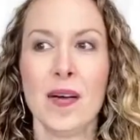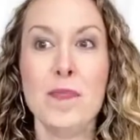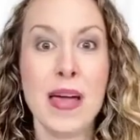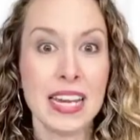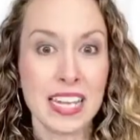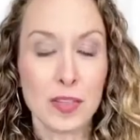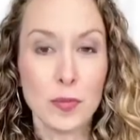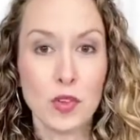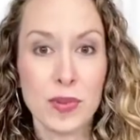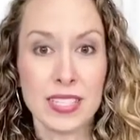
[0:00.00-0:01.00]
Many of the
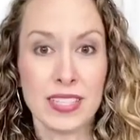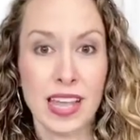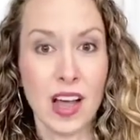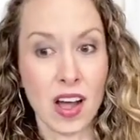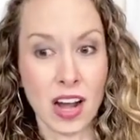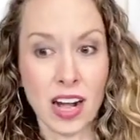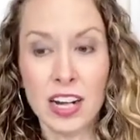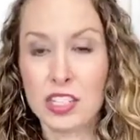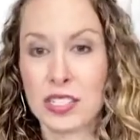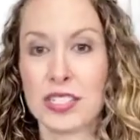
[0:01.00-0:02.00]
movements, they
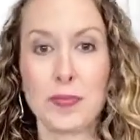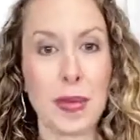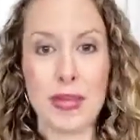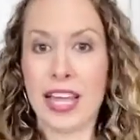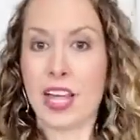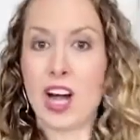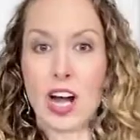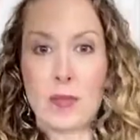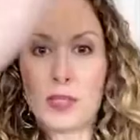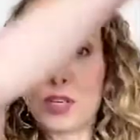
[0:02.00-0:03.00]
are just maybe like
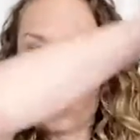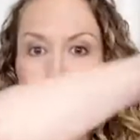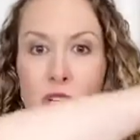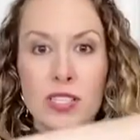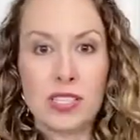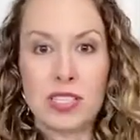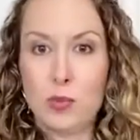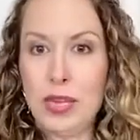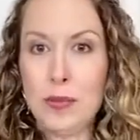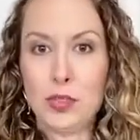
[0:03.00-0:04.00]
arm circles and
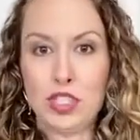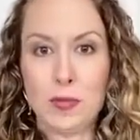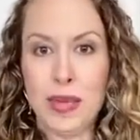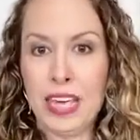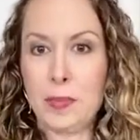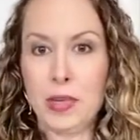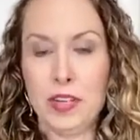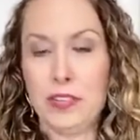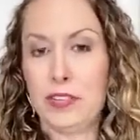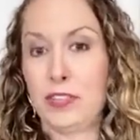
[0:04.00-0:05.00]
sweeps, just making
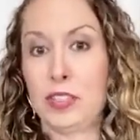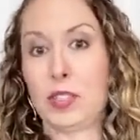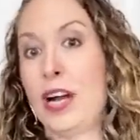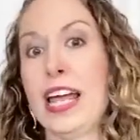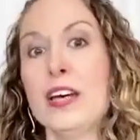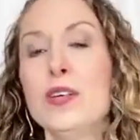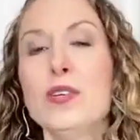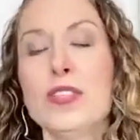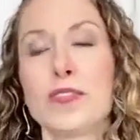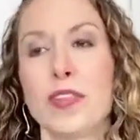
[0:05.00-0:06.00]
beautiful
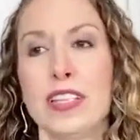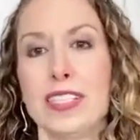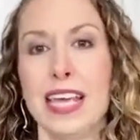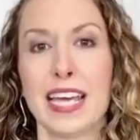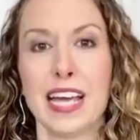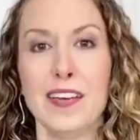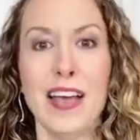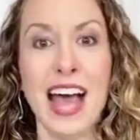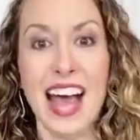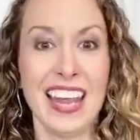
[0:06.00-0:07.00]
Floreos for the sake of
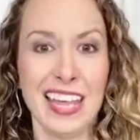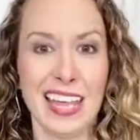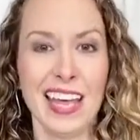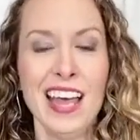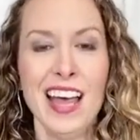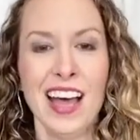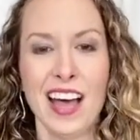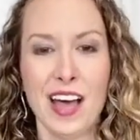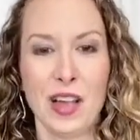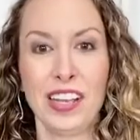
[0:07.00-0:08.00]
adding
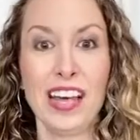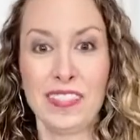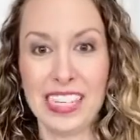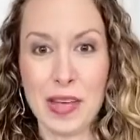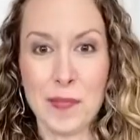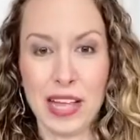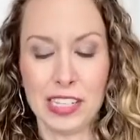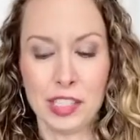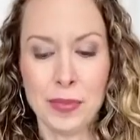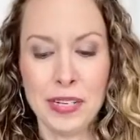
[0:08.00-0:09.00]
lovely
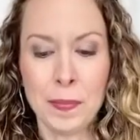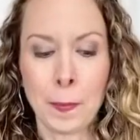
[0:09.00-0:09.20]
embellishment.